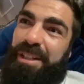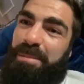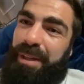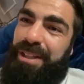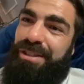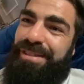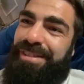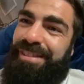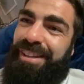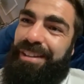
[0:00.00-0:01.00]
beach,
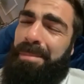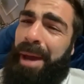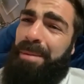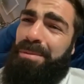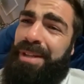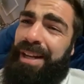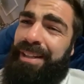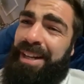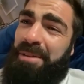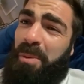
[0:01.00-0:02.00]
like the baby was getting in
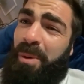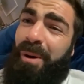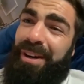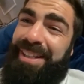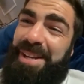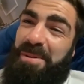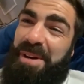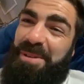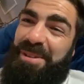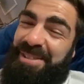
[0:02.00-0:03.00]
and out of the water. That's how
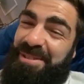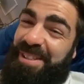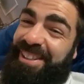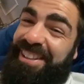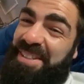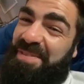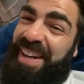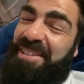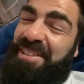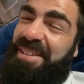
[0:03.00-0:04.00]
hot it was. It was nice,
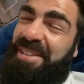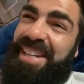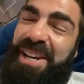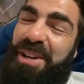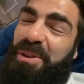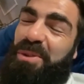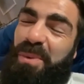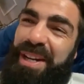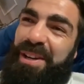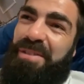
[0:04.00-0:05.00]
mate. The
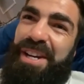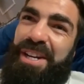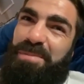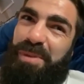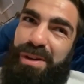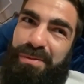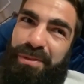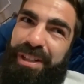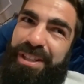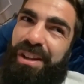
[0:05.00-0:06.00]
weather over here is
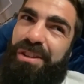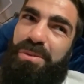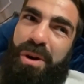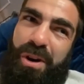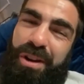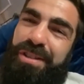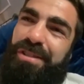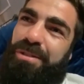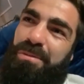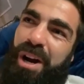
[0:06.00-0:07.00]
beautiful. It's not too hot. It's
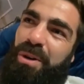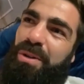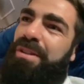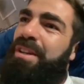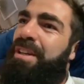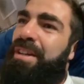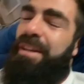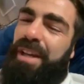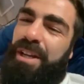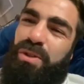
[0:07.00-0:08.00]
not too cold.
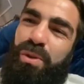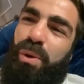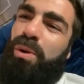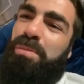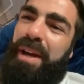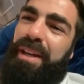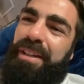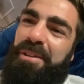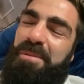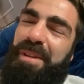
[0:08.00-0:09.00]
It's just good, mate. You
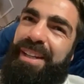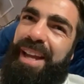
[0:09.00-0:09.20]
know what I mean?